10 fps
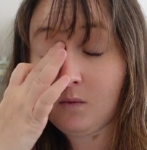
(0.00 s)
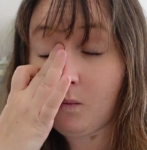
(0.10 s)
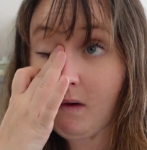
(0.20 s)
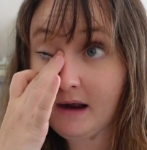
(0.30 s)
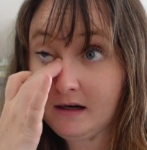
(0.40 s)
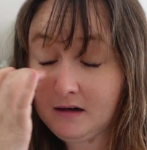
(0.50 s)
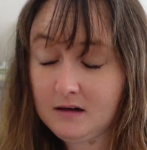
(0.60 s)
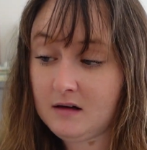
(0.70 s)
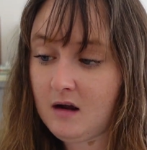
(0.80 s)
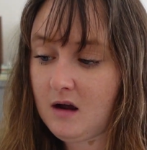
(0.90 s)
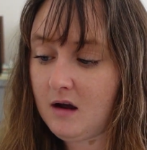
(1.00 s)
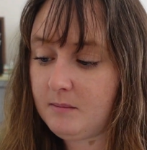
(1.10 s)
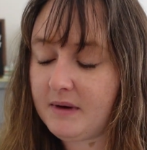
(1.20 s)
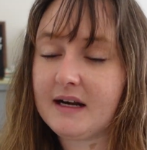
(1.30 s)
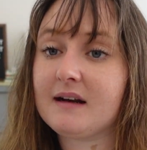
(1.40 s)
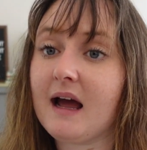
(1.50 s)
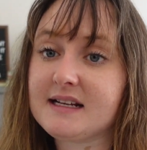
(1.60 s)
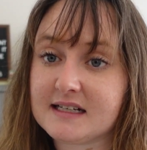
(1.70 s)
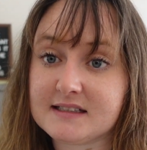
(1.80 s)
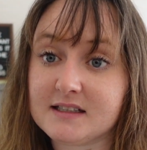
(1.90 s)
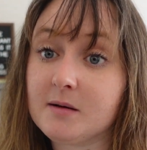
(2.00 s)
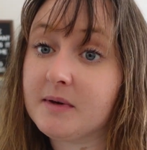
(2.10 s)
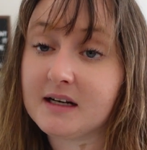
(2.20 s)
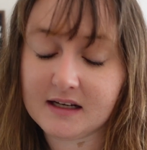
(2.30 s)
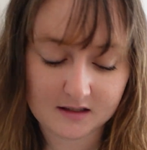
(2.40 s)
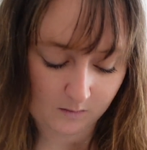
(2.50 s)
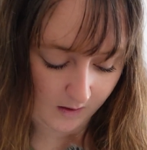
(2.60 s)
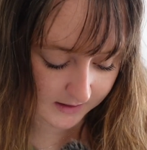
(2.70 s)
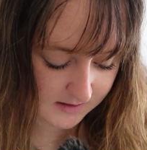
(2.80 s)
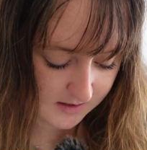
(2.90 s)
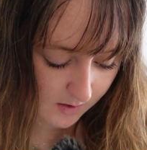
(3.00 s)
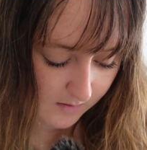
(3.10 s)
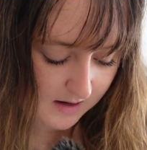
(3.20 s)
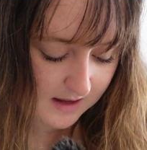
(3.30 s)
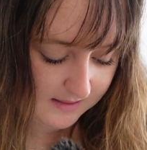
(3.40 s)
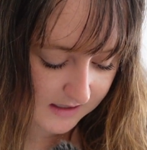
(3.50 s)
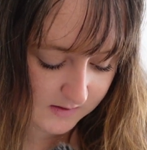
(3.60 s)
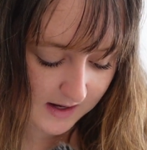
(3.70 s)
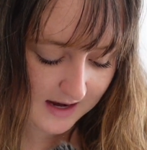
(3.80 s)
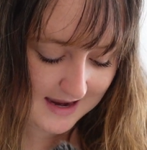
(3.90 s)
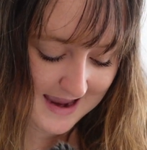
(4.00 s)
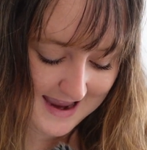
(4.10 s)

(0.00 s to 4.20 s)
one, but I texted him and he didn't want it, so that's okay.